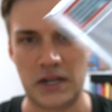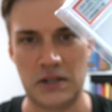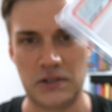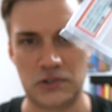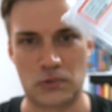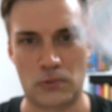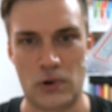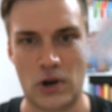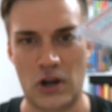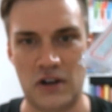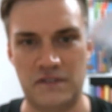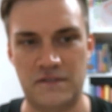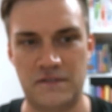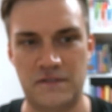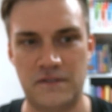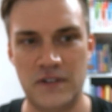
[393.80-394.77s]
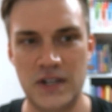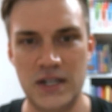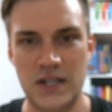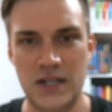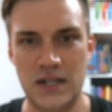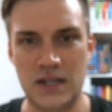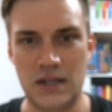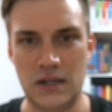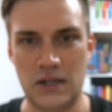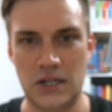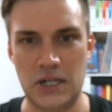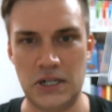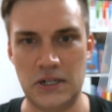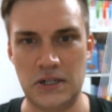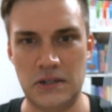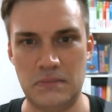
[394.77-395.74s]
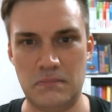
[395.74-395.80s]
as rough.
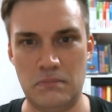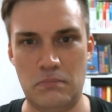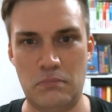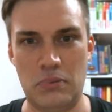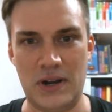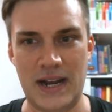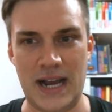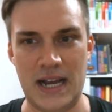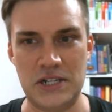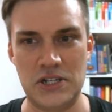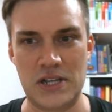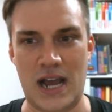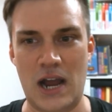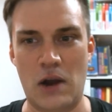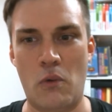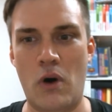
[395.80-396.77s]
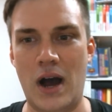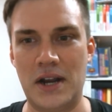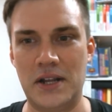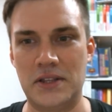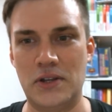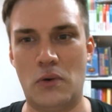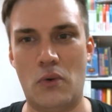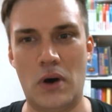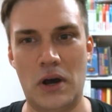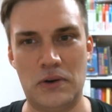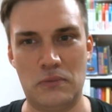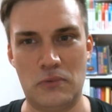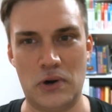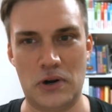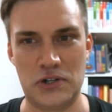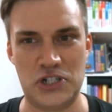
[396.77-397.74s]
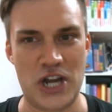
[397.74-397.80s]
But I wanted the one
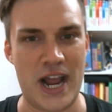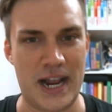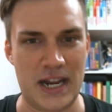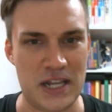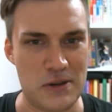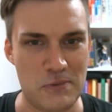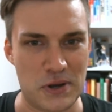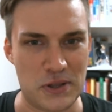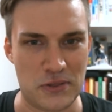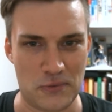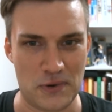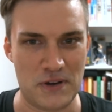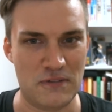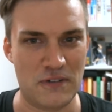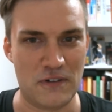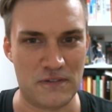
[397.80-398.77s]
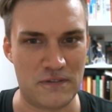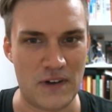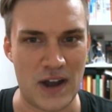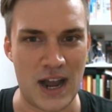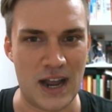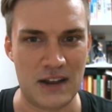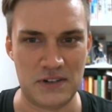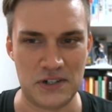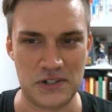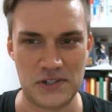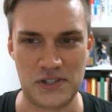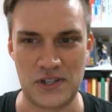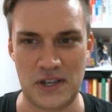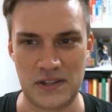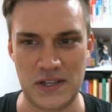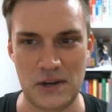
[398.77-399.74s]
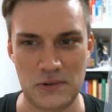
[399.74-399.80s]
where Jackie went 3 for 5. I just
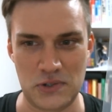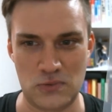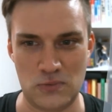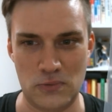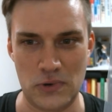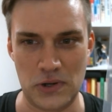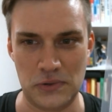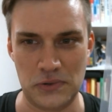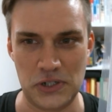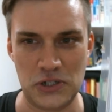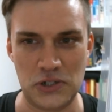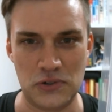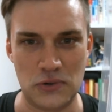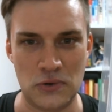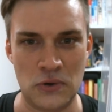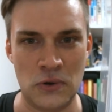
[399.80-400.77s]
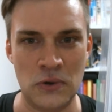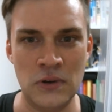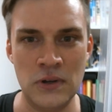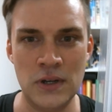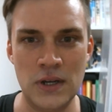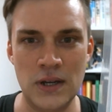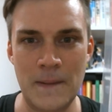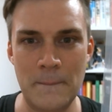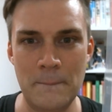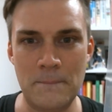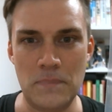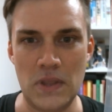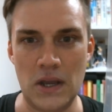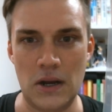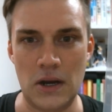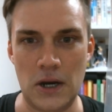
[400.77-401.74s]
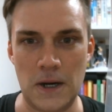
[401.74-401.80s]
thought that was really cool.
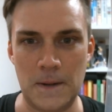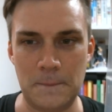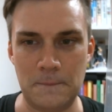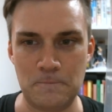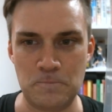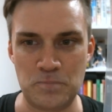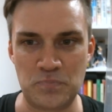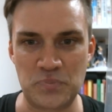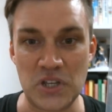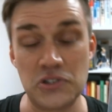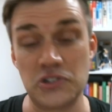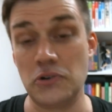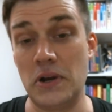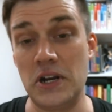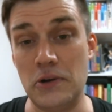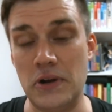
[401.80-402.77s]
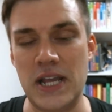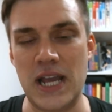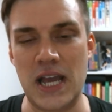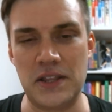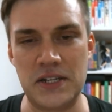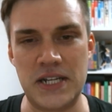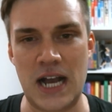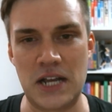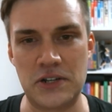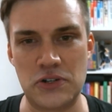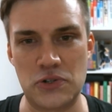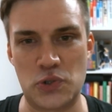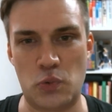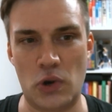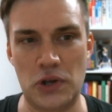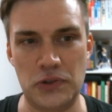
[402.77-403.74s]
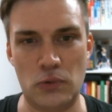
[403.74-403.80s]
So anyway, yeah, the
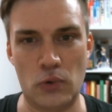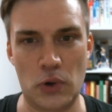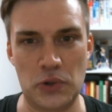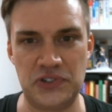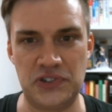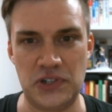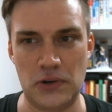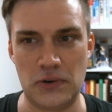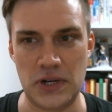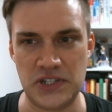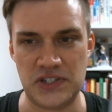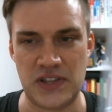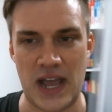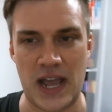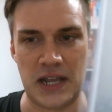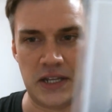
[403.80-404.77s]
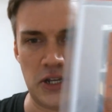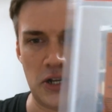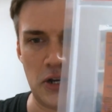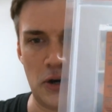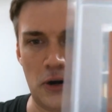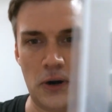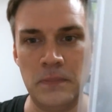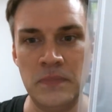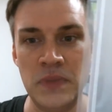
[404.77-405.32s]
Dodgers won the World Series that year.